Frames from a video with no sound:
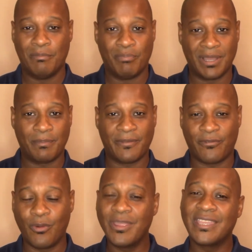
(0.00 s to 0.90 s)
But
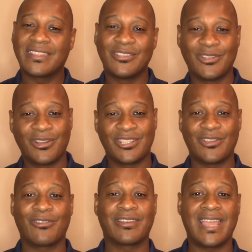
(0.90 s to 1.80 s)
before we get to dirty
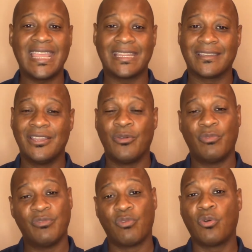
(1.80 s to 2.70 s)
talk night,
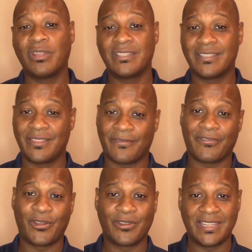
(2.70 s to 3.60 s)
we roll into the
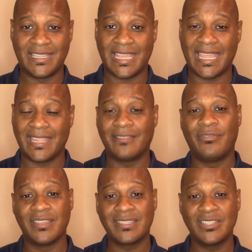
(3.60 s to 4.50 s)
flirting day.
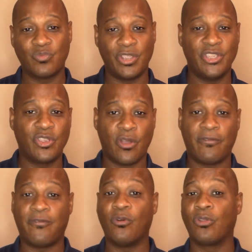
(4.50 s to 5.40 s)
This is where you
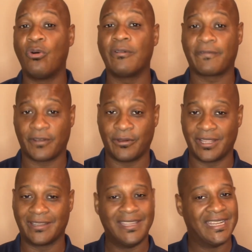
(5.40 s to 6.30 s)
go full-on
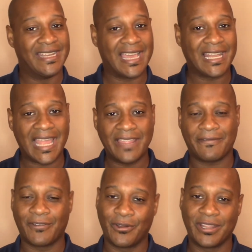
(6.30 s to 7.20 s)
flirting, not
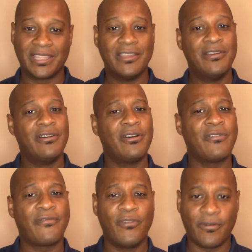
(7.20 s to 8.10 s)
light flirting,
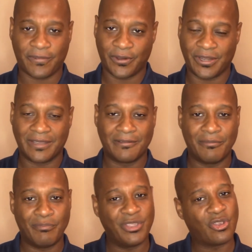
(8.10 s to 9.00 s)
full flirting.
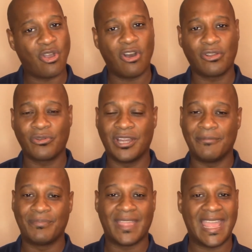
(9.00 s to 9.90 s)
You call her
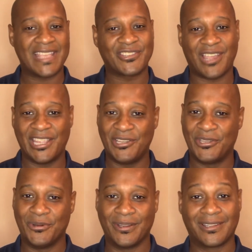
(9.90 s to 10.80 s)
up, ask her how you
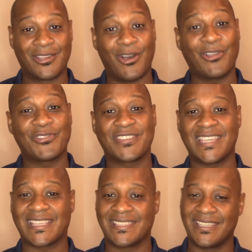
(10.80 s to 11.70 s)
doing, call her
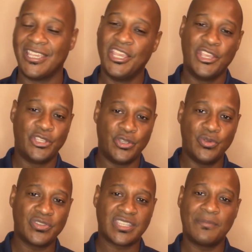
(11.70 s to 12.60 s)
sexy.
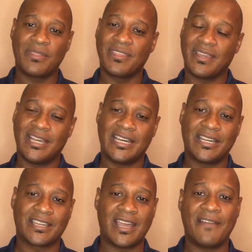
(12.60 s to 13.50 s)
Use some of the
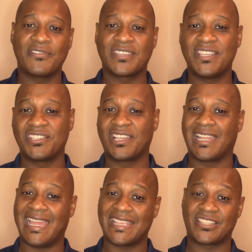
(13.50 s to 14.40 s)
conversation
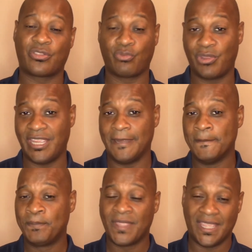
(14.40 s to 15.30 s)
class 3
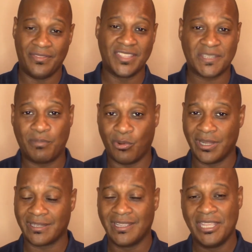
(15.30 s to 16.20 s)
in this
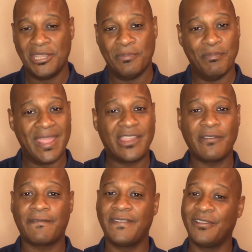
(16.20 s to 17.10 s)
point. Make
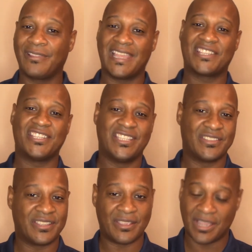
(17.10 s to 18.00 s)
her feel like
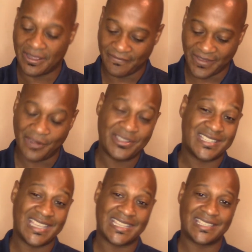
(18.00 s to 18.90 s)
she's very
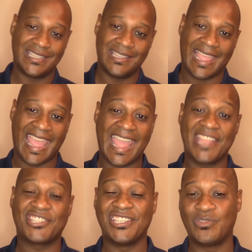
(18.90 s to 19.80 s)
sexy
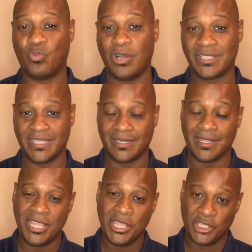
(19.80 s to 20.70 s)
and she's
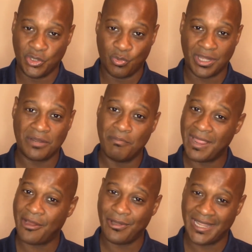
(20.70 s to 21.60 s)
wanted. You want to
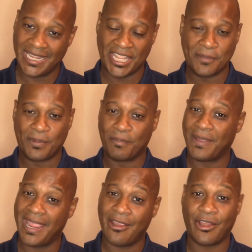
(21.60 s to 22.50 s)
marinate and
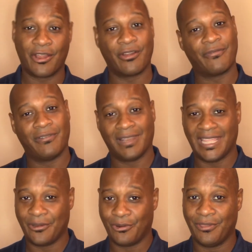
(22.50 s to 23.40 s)
prepare her for
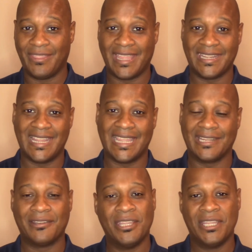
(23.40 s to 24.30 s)
later on that night.